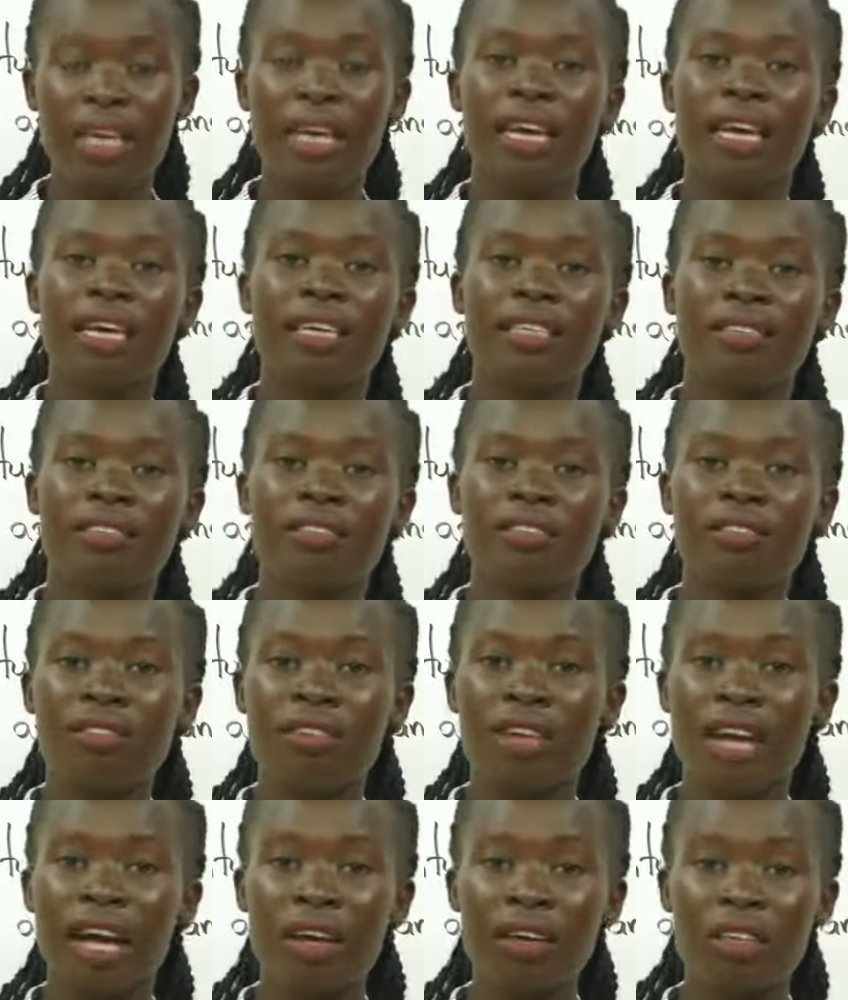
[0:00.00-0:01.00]

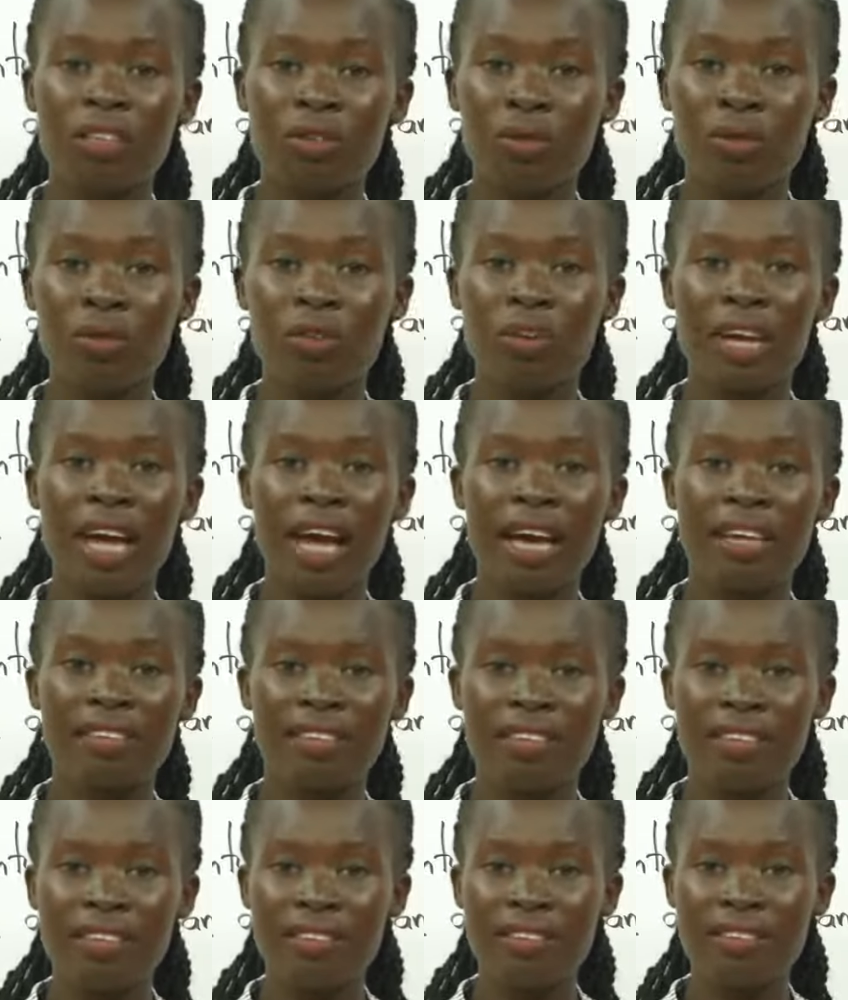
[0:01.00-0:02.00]
It will react
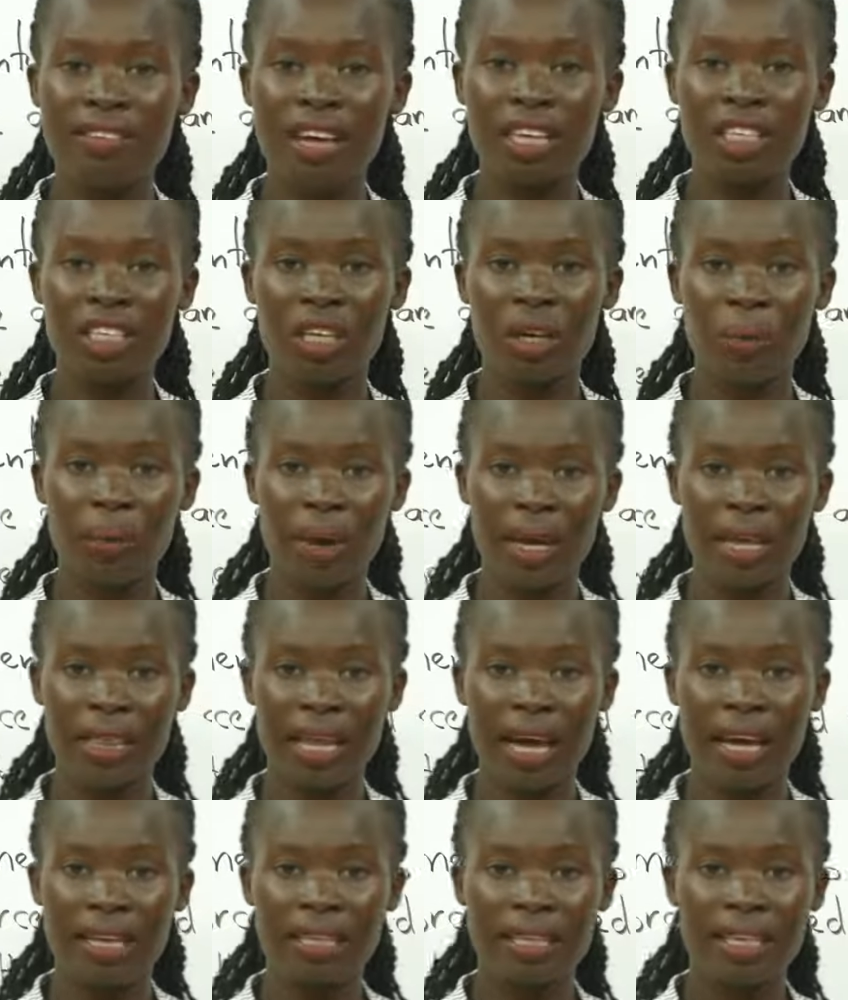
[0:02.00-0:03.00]
in such a way
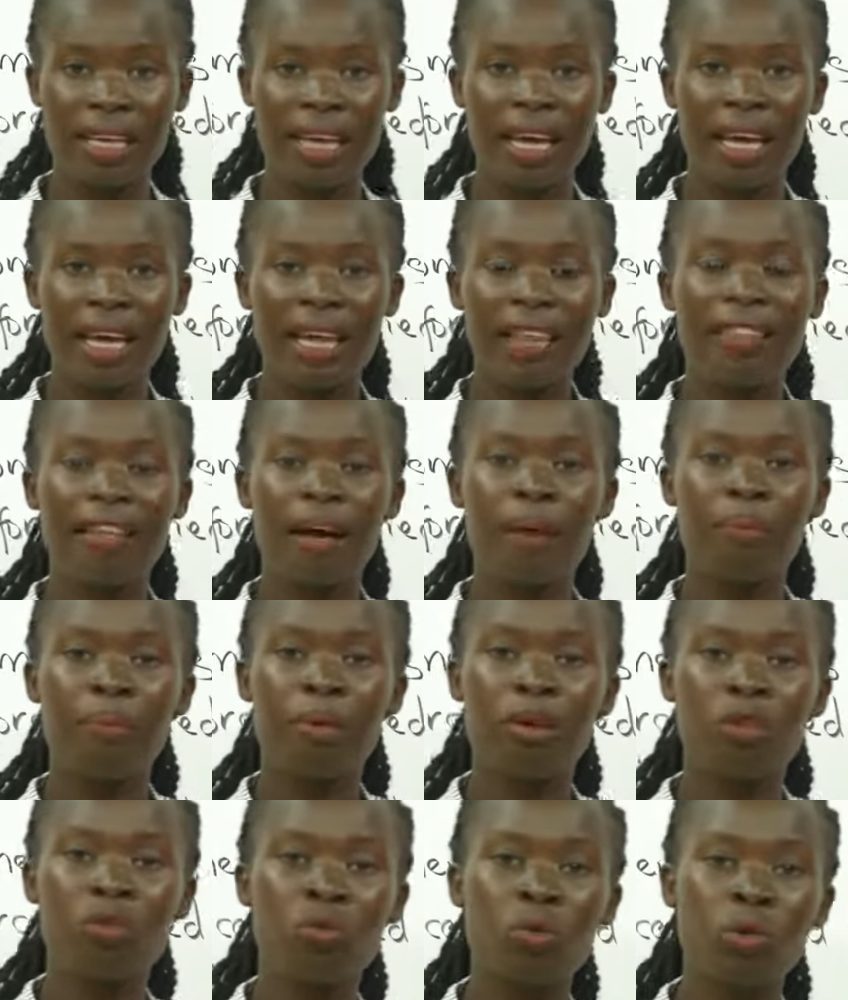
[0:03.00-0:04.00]
that the
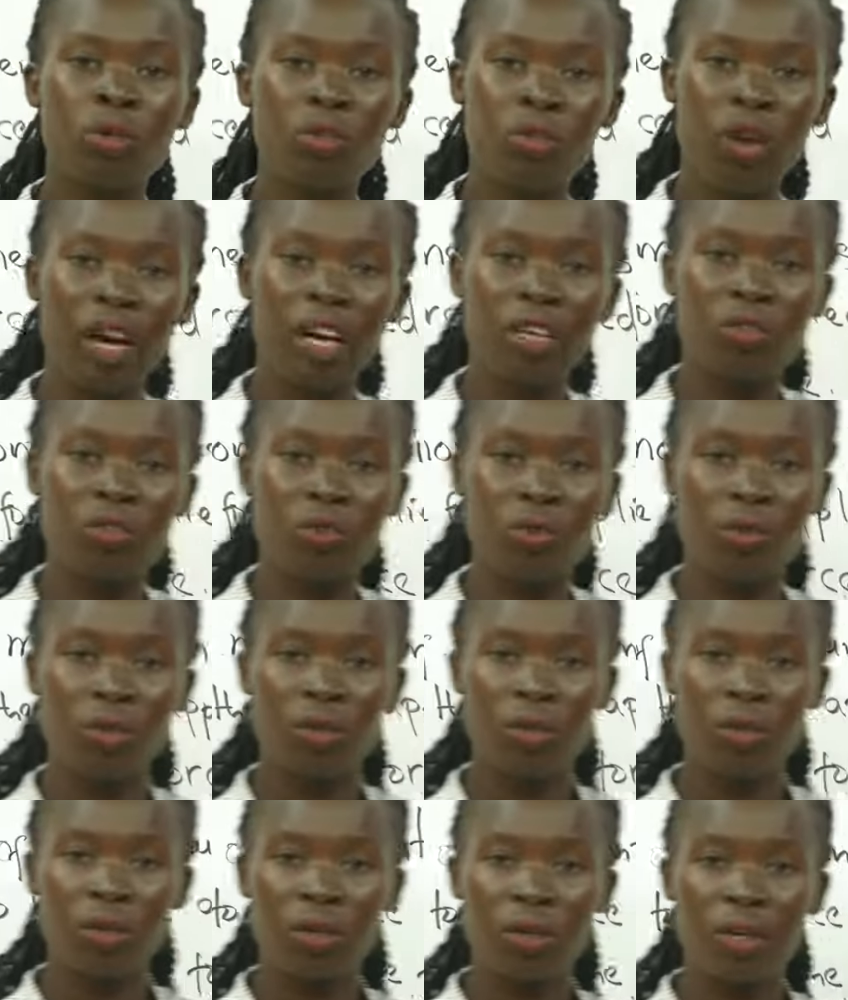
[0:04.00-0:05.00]
boat will try to
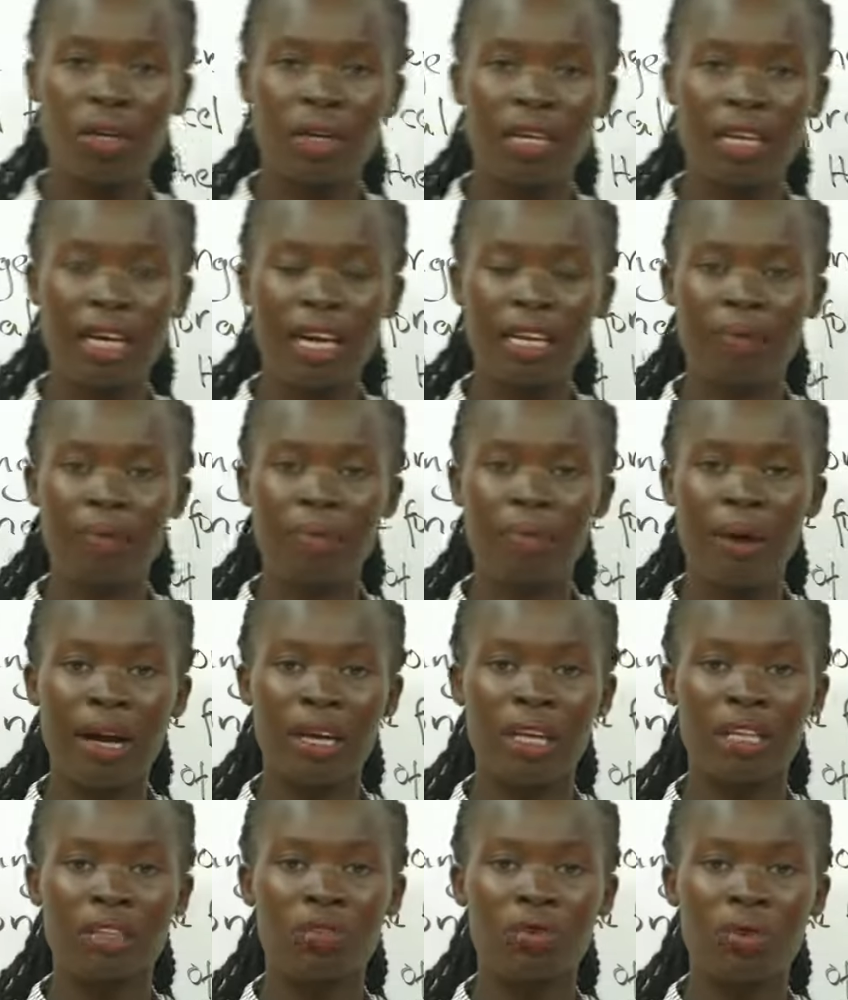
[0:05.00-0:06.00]
get back
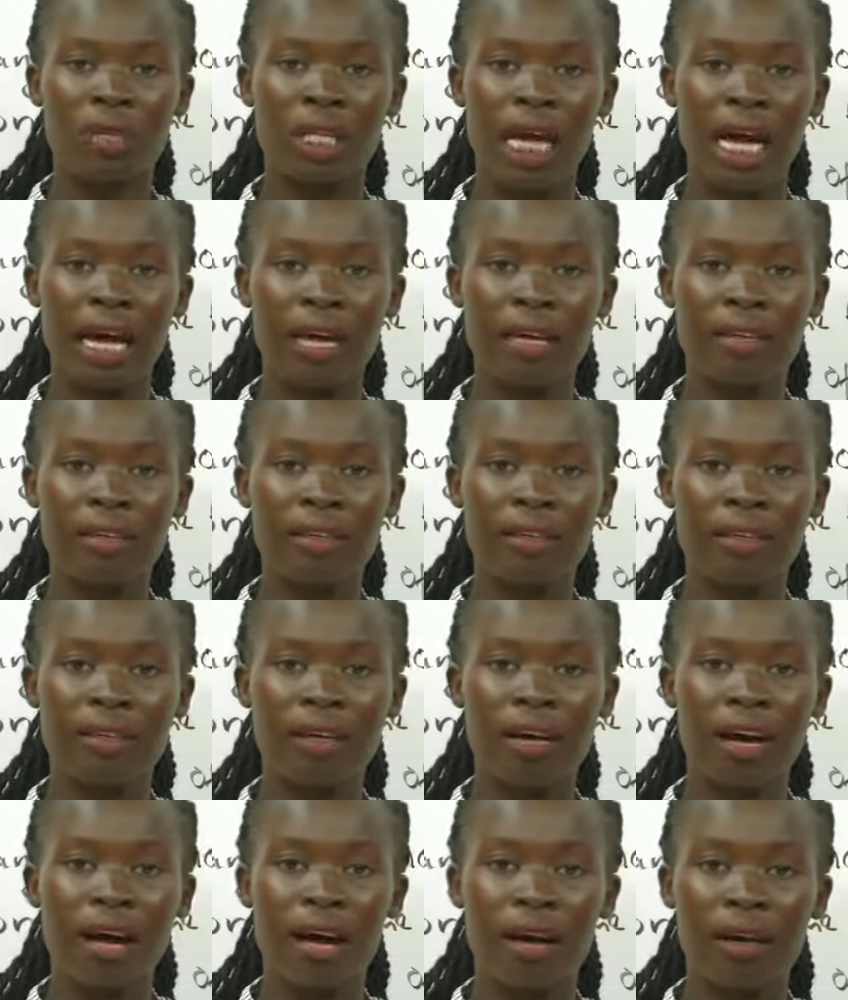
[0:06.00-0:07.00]
into
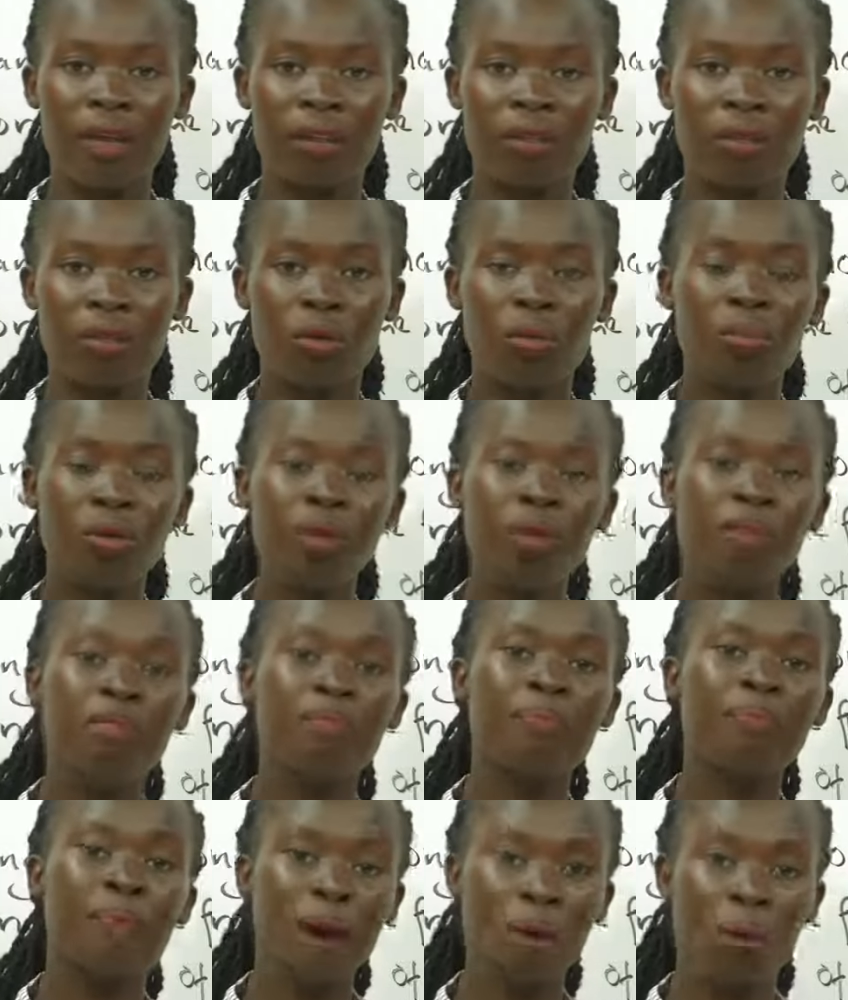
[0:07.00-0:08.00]

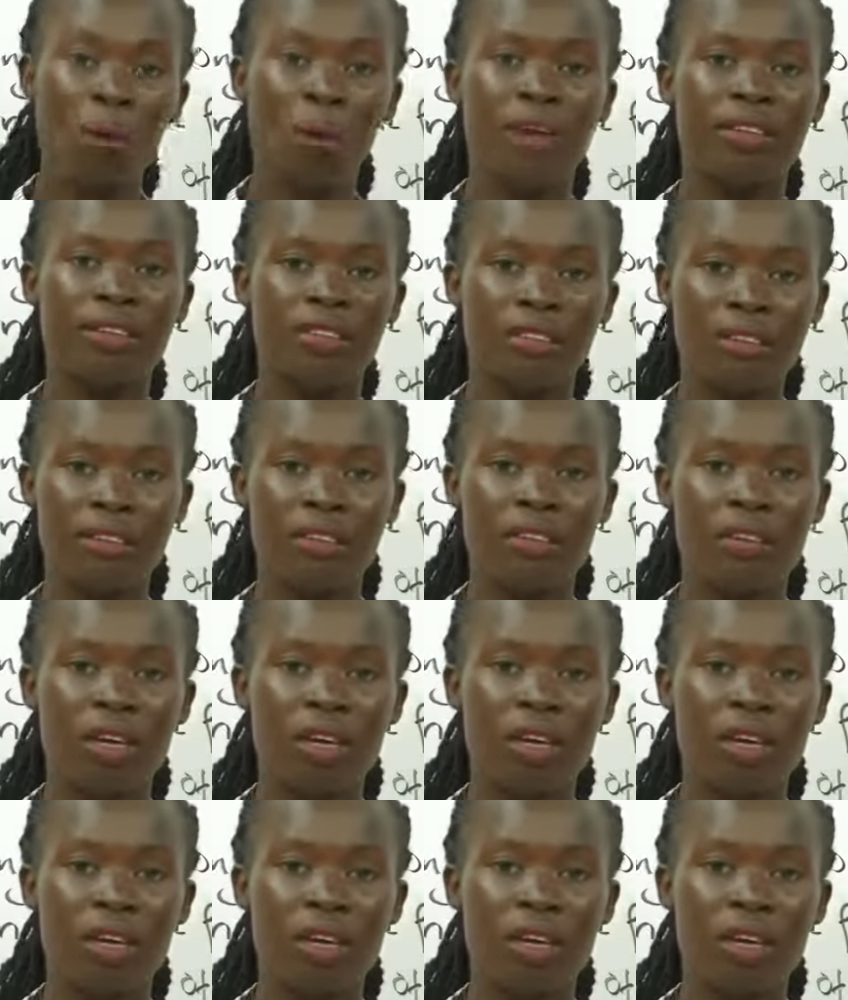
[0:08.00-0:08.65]
move backwards.